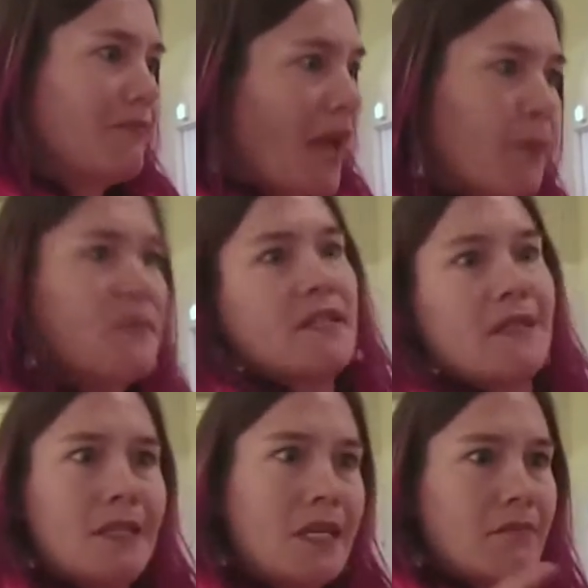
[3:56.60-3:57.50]
maps
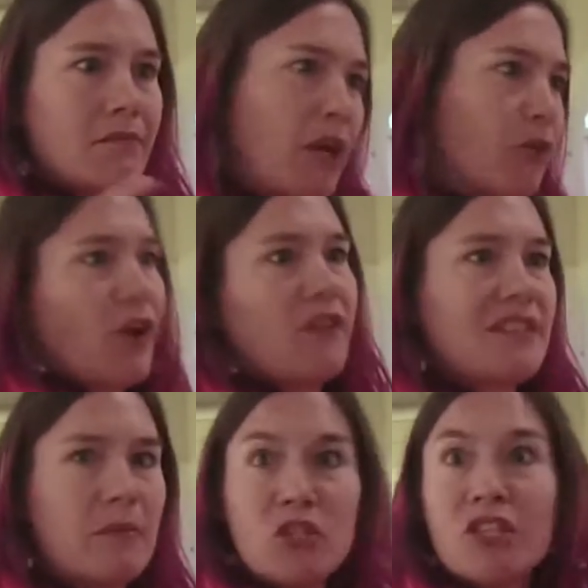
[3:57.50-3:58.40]
and
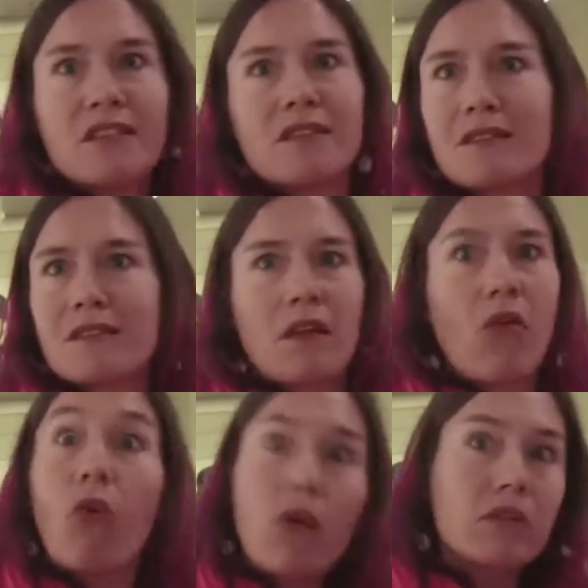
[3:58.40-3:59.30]
micrographs, images,
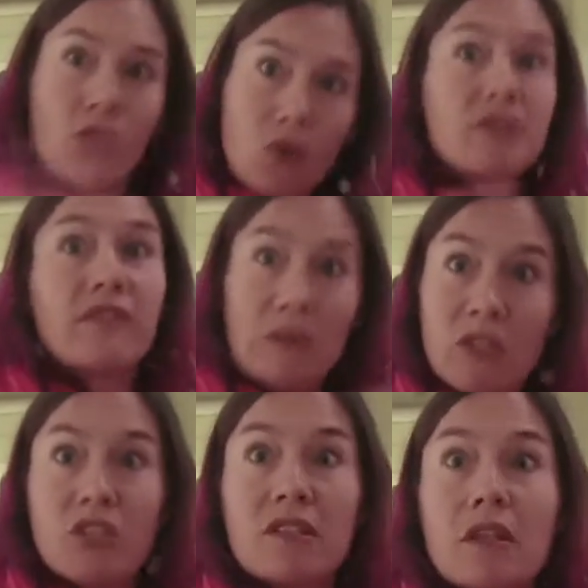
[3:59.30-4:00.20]
loads of
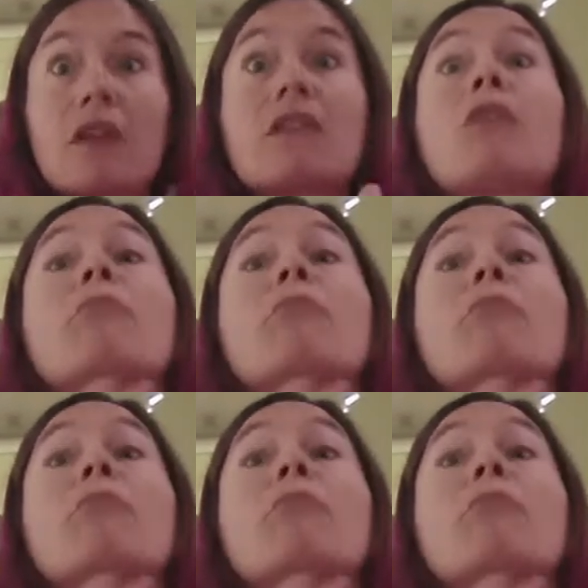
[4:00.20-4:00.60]
images that I thought